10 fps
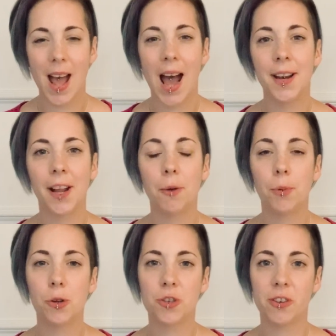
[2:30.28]
And now
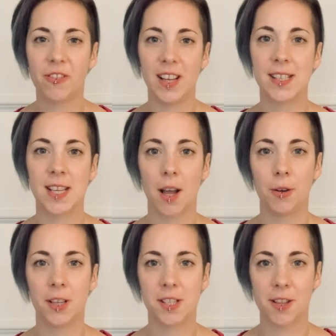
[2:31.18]
push your feet down
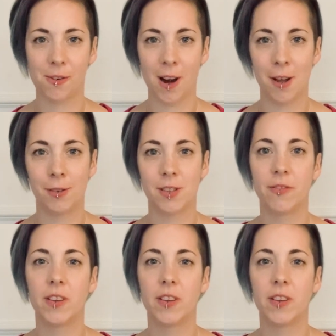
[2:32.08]
into the ground,